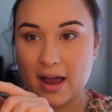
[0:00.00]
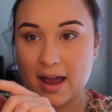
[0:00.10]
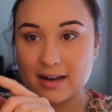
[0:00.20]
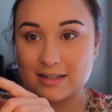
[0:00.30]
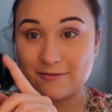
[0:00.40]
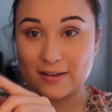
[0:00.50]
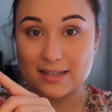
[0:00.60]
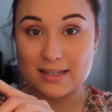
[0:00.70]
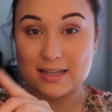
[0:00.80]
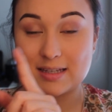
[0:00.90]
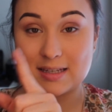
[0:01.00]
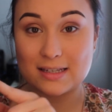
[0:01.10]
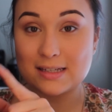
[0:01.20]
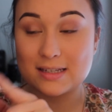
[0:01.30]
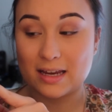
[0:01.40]
I had to fix this. This
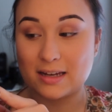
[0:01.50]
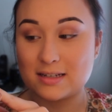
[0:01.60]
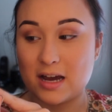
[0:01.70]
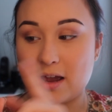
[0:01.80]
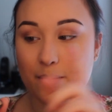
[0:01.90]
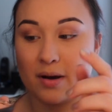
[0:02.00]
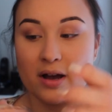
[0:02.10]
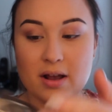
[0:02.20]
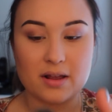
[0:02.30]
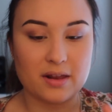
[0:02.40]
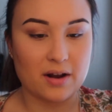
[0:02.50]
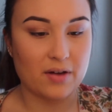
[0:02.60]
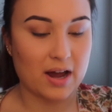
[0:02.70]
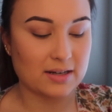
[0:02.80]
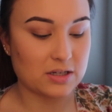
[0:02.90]
is the second time that I've
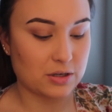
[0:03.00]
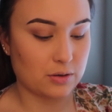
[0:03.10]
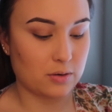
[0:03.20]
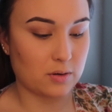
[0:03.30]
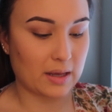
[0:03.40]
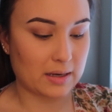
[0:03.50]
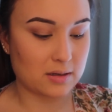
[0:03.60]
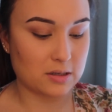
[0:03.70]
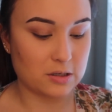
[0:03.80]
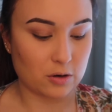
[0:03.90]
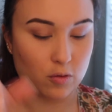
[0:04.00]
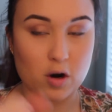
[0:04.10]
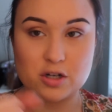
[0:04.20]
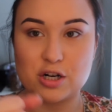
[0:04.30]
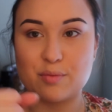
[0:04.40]
had to, like, you know,
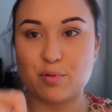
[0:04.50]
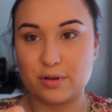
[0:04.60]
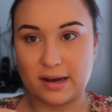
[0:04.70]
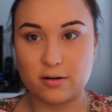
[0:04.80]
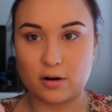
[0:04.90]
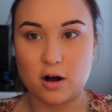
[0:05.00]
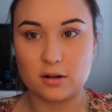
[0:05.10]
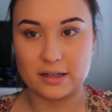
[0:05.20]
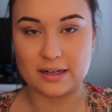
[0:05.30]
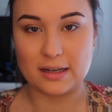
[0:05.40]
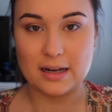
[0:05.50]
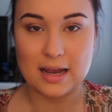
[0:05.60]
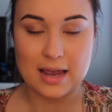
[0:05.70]
crush it up, pour the alcohol in it,